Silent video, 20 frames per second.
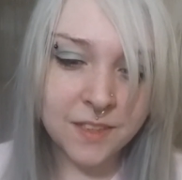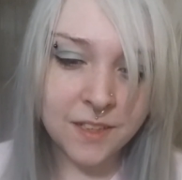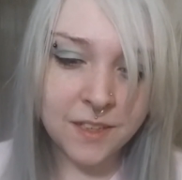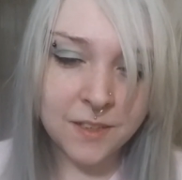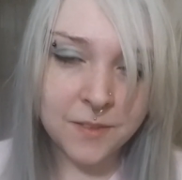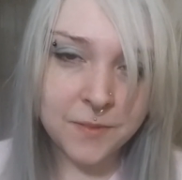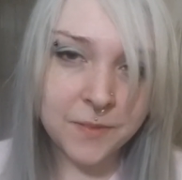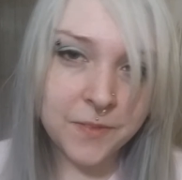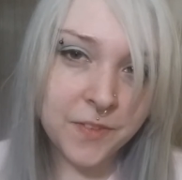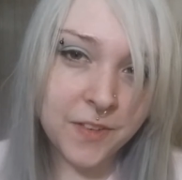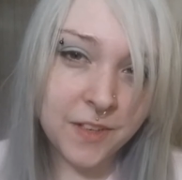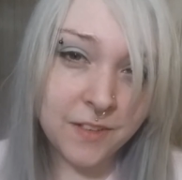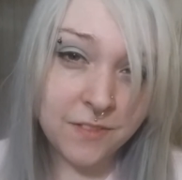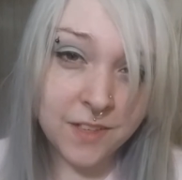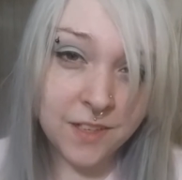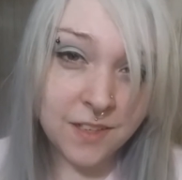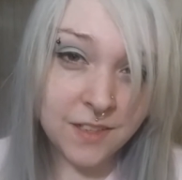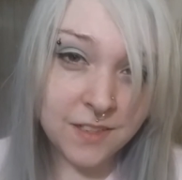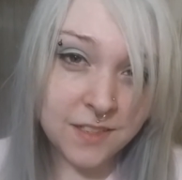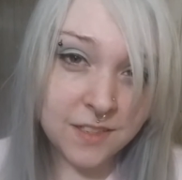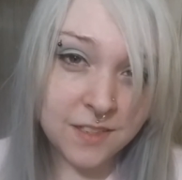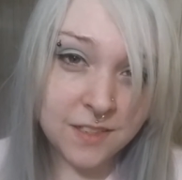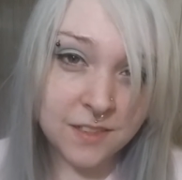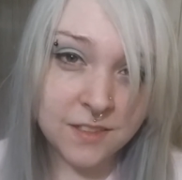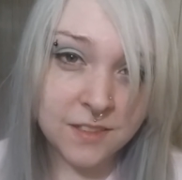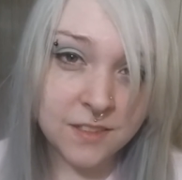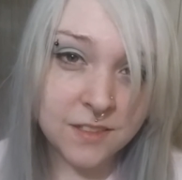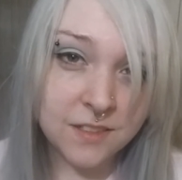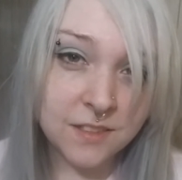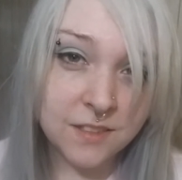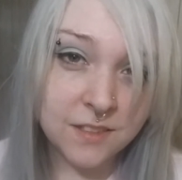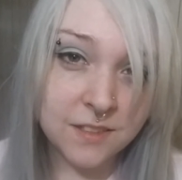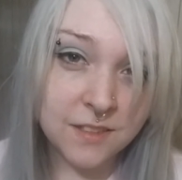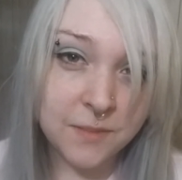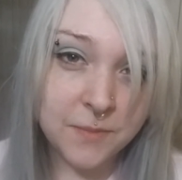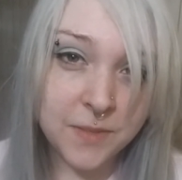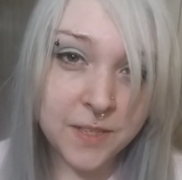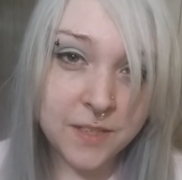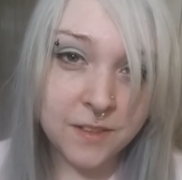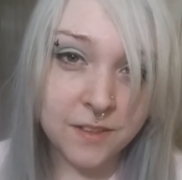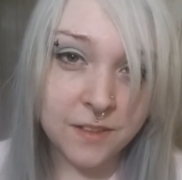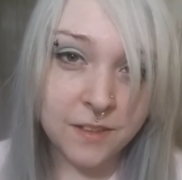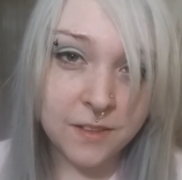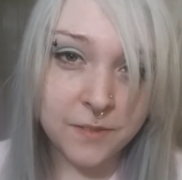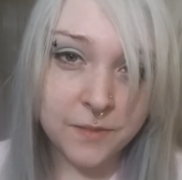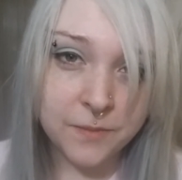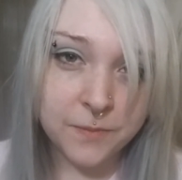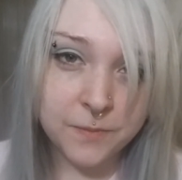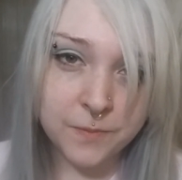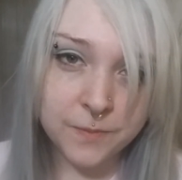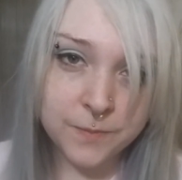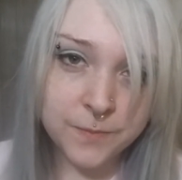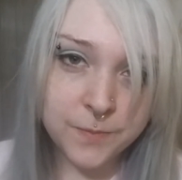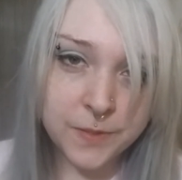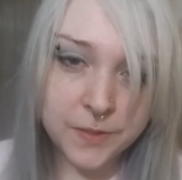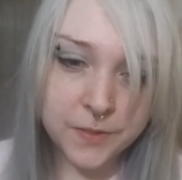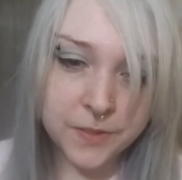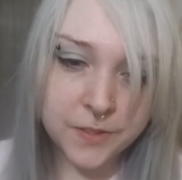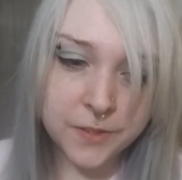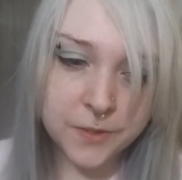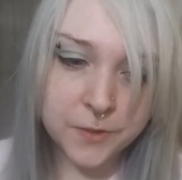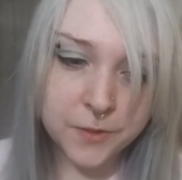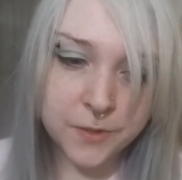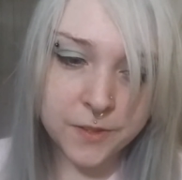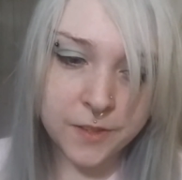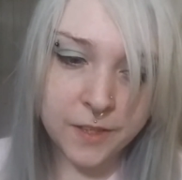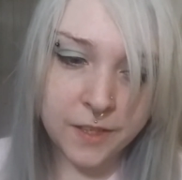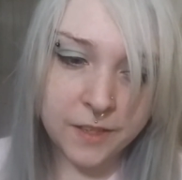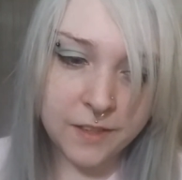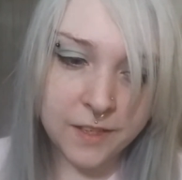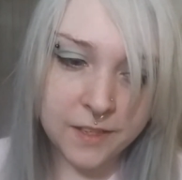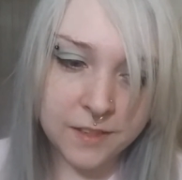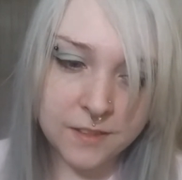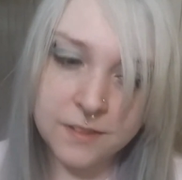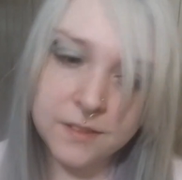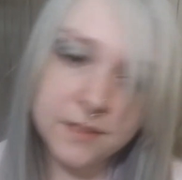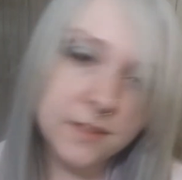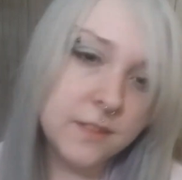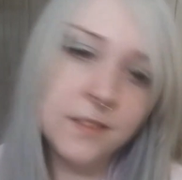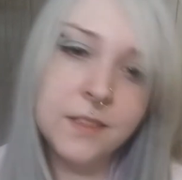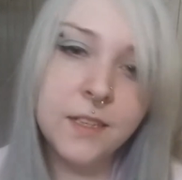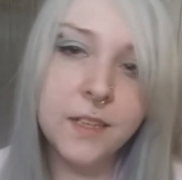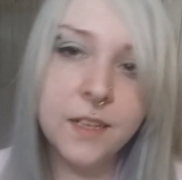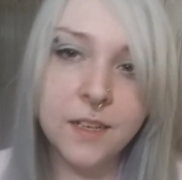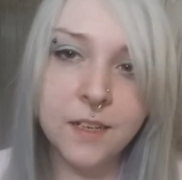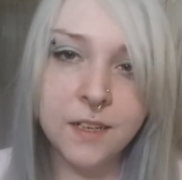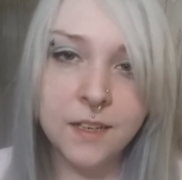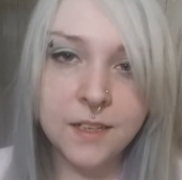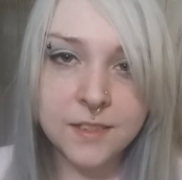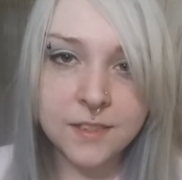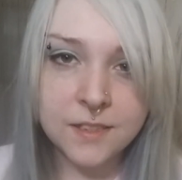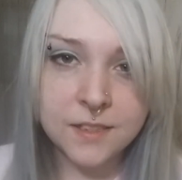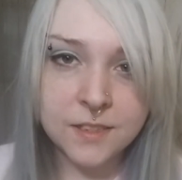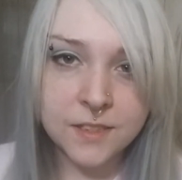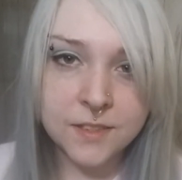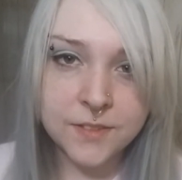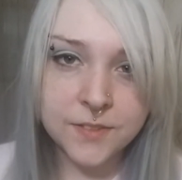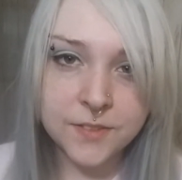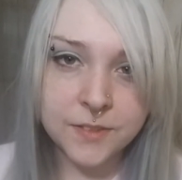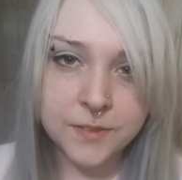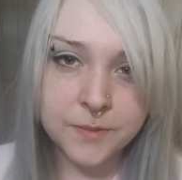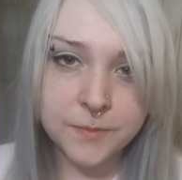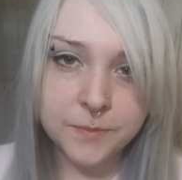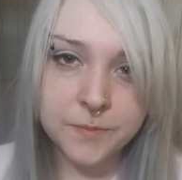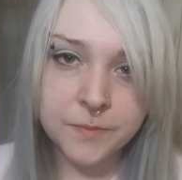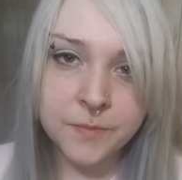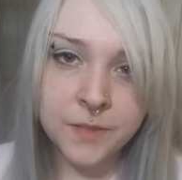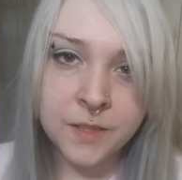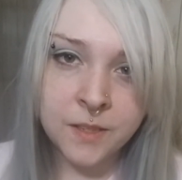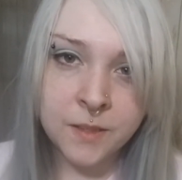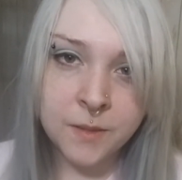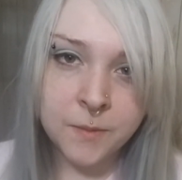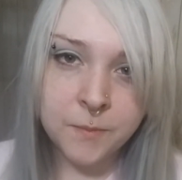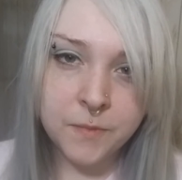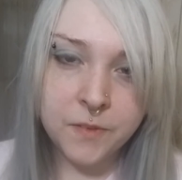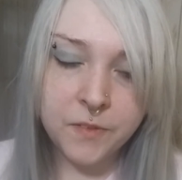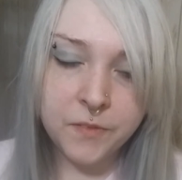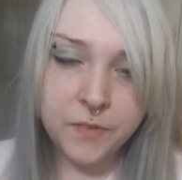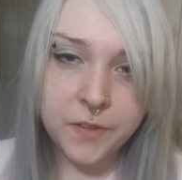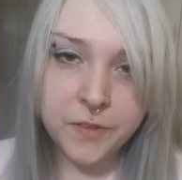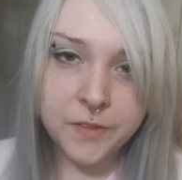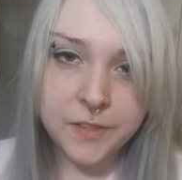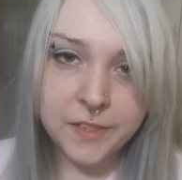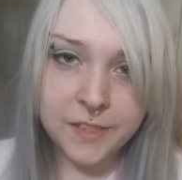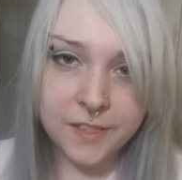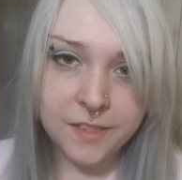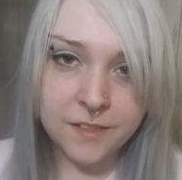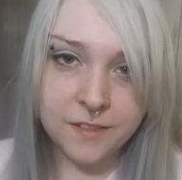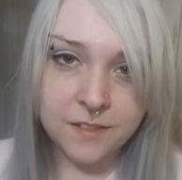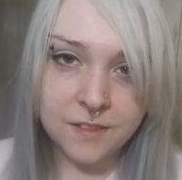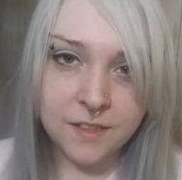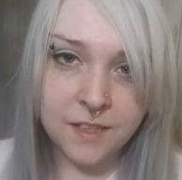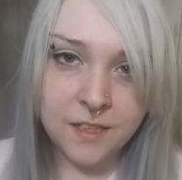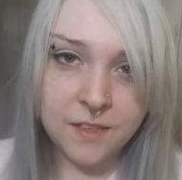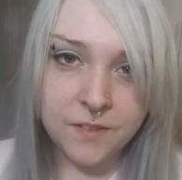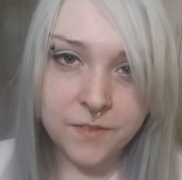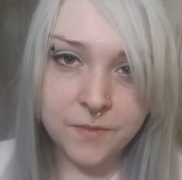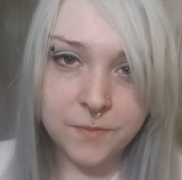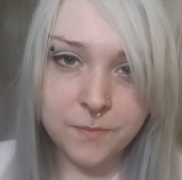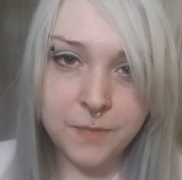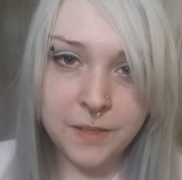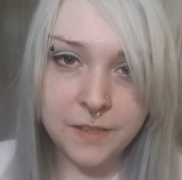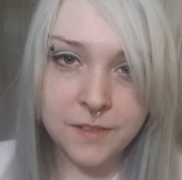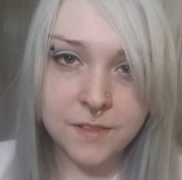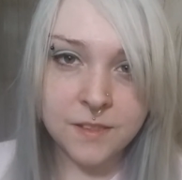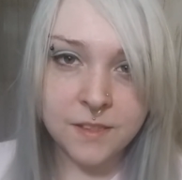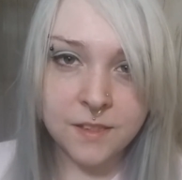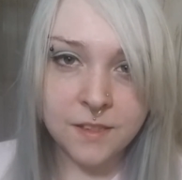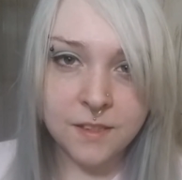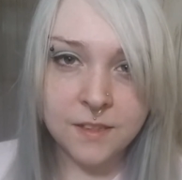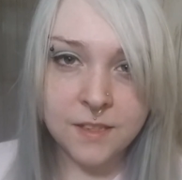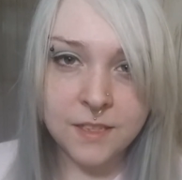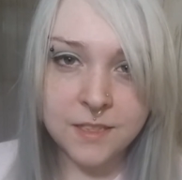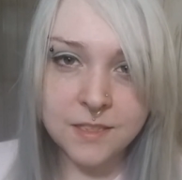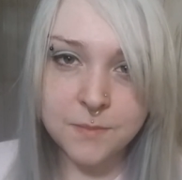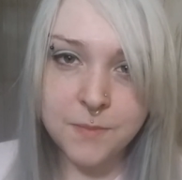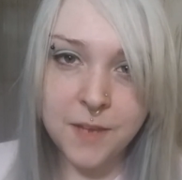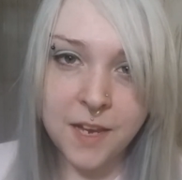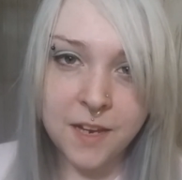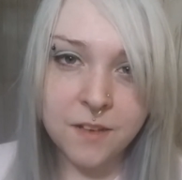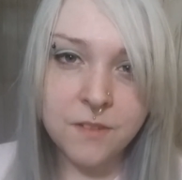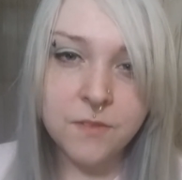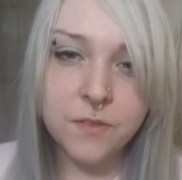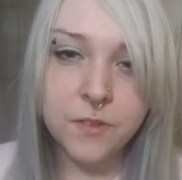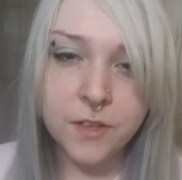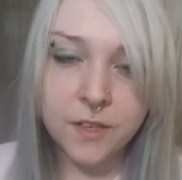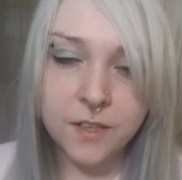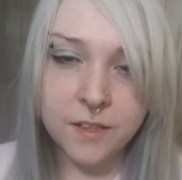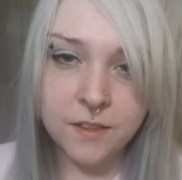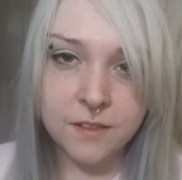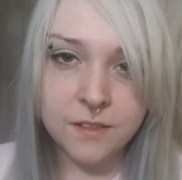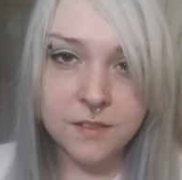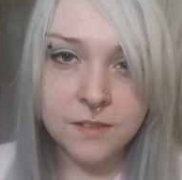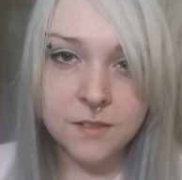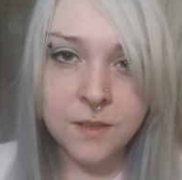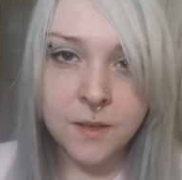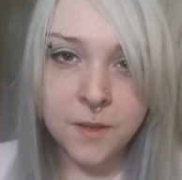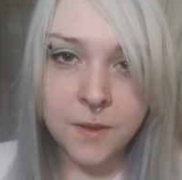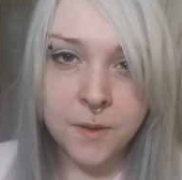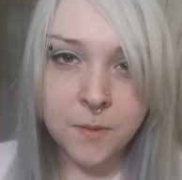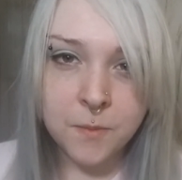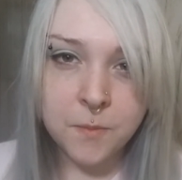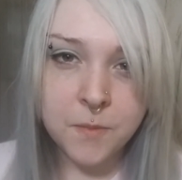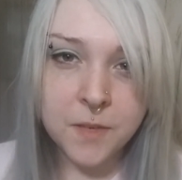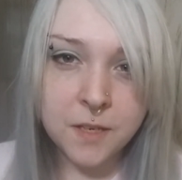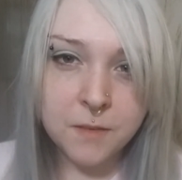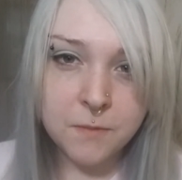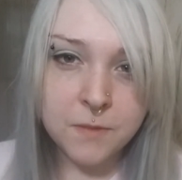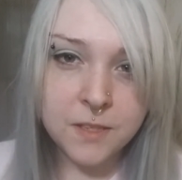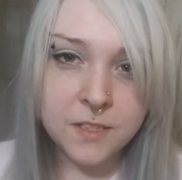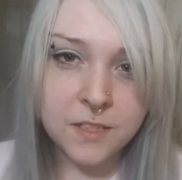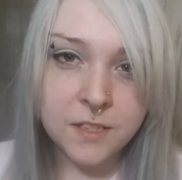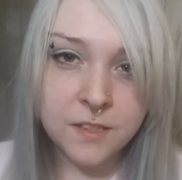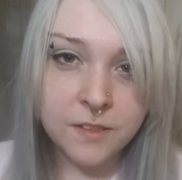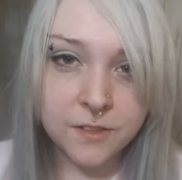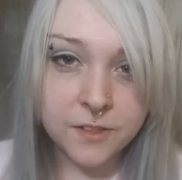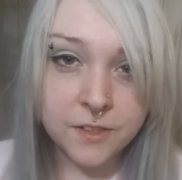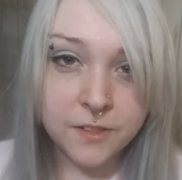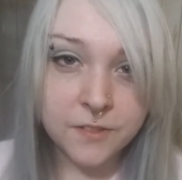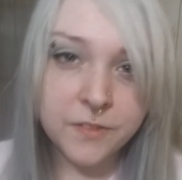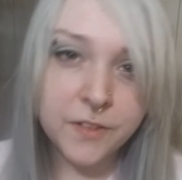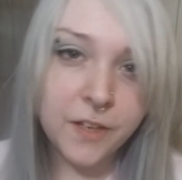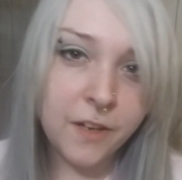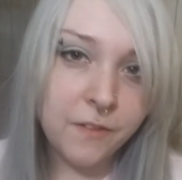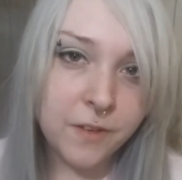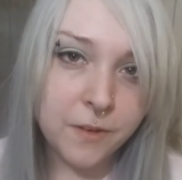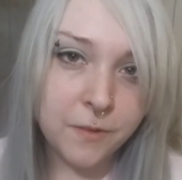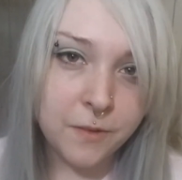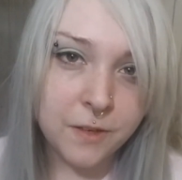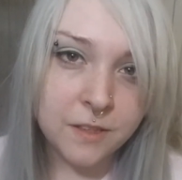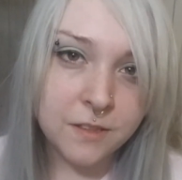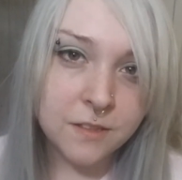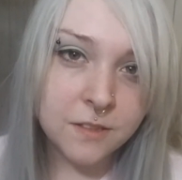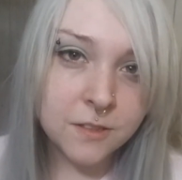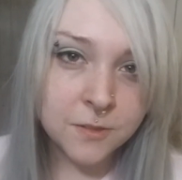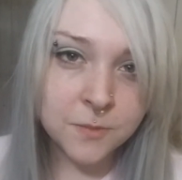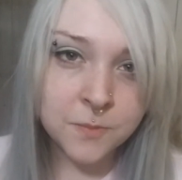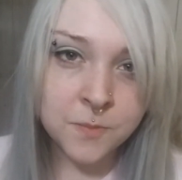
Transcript: um, if you have any ideas, just let me know. It'd be really cool. I like getting ideas from my viewers and kind of bouncing things back and forth and making my channel good for everyone.